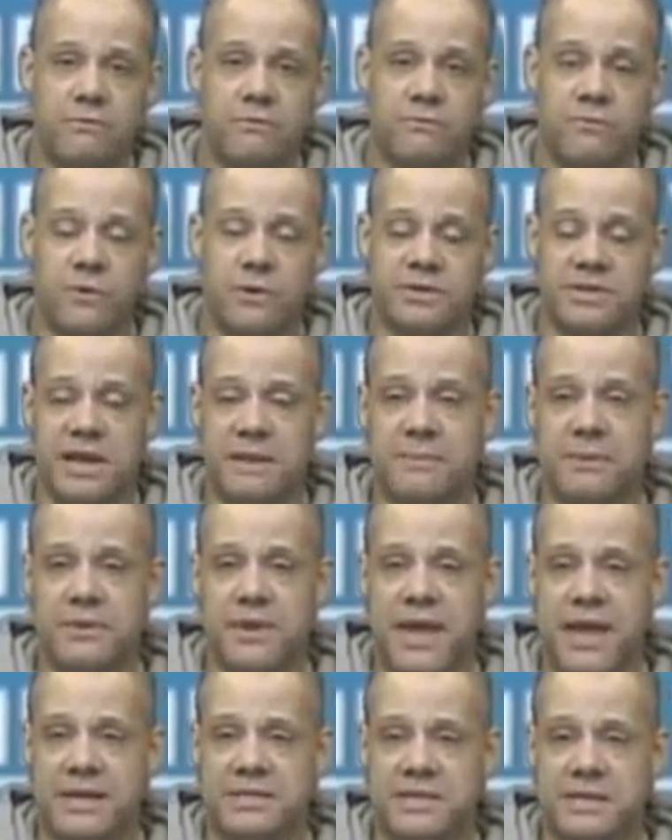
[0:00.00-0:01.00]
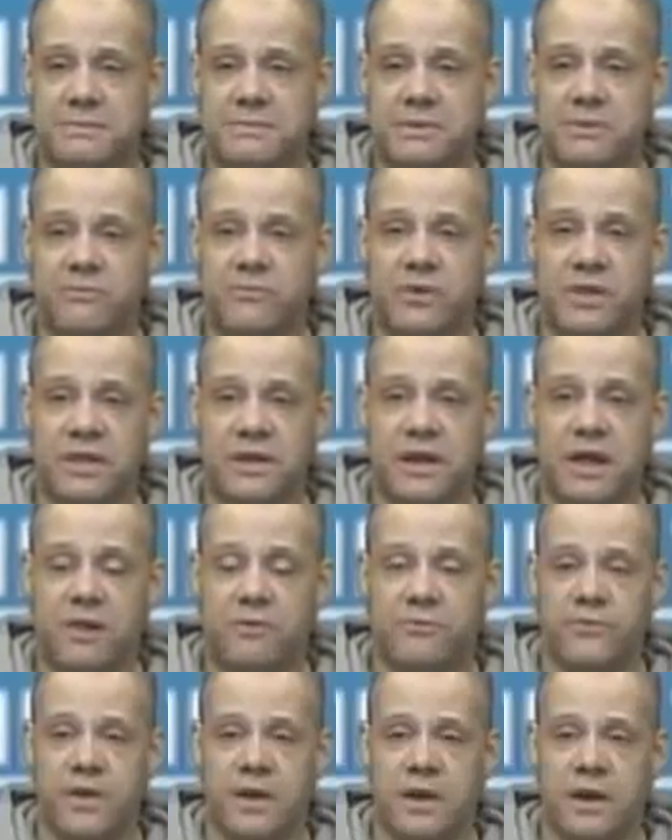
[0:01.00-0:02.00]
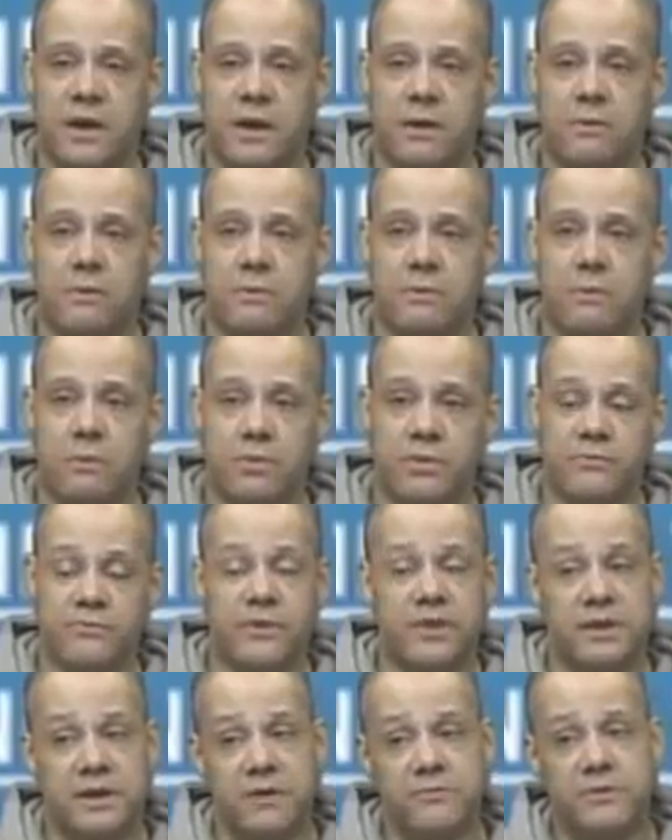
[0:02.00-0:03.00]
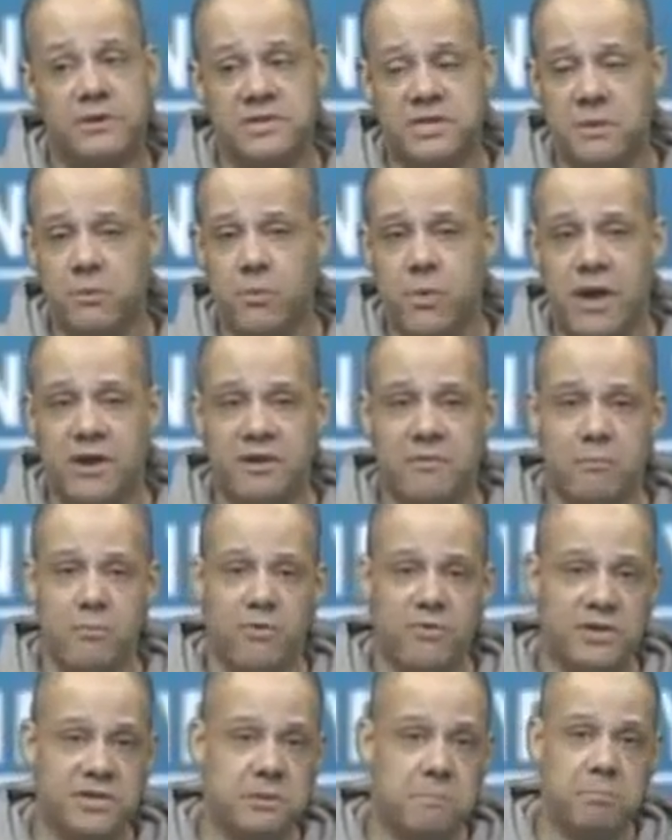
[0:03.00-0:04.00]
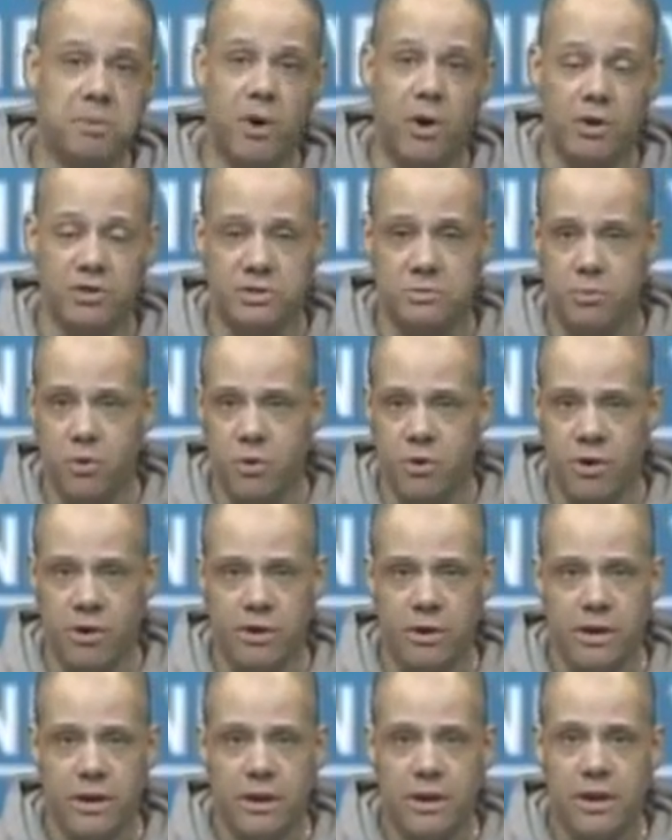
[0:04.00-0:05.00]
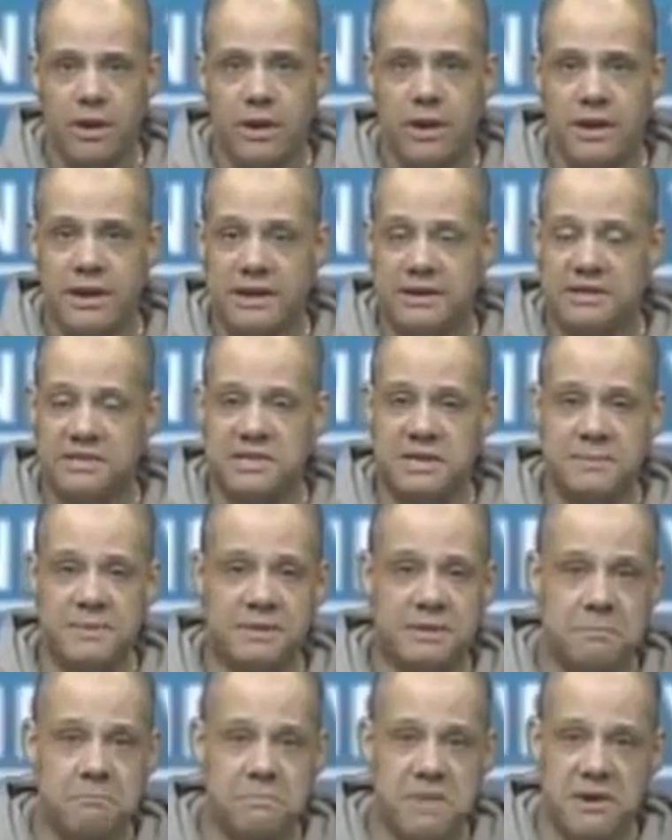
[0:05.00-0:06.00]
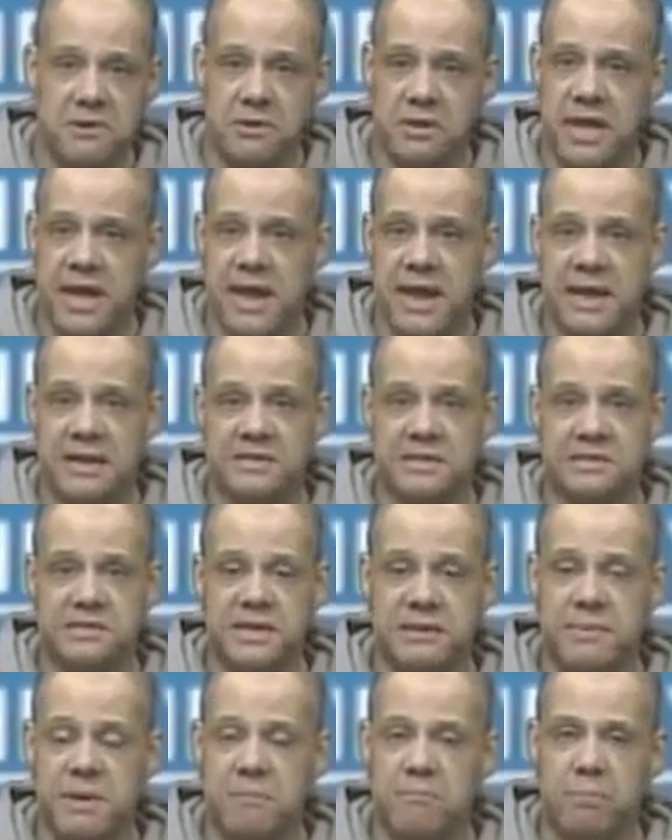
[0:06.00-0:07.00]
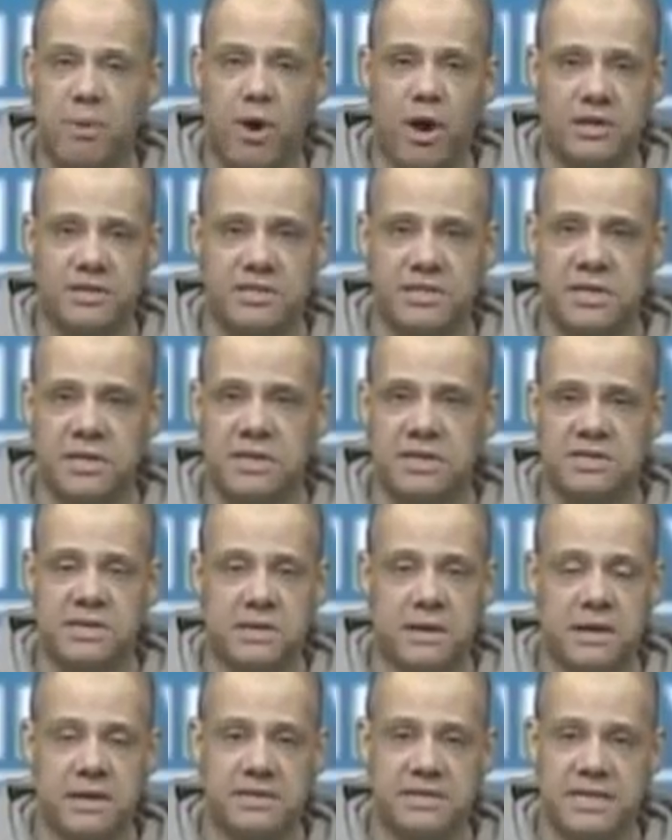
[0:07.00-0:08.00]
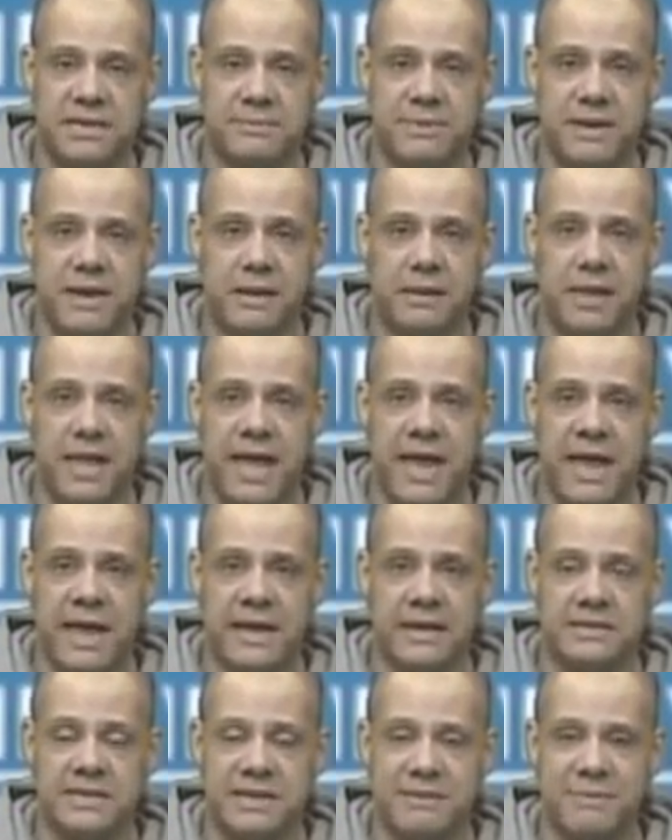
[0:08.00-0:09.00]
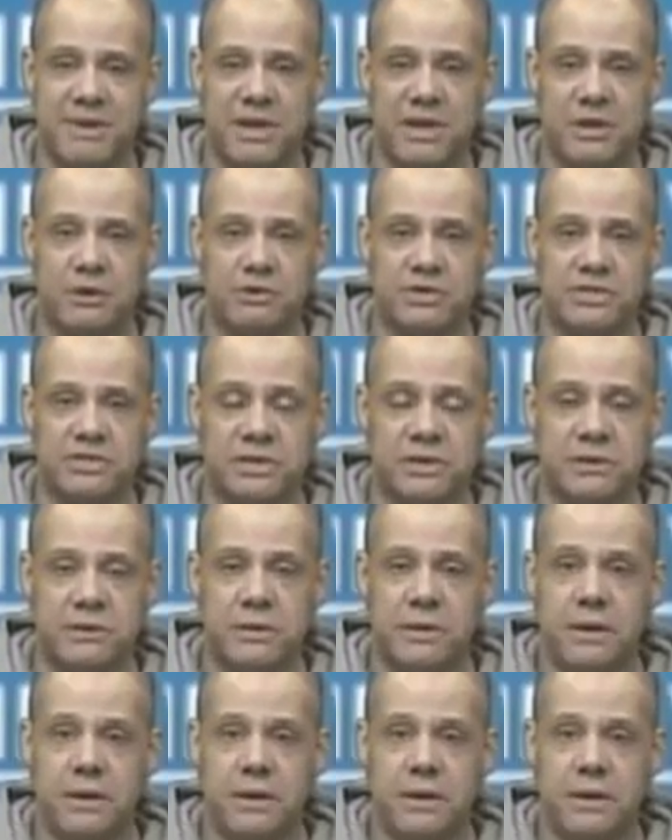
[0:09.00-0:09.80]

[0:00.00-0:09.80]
For example, you had teams in Philadelphia. The Philadelphia team wound up moving to Baltimore. You had a team at the Meadowlands, a team in Boston, a team in L.A., a team in Houston.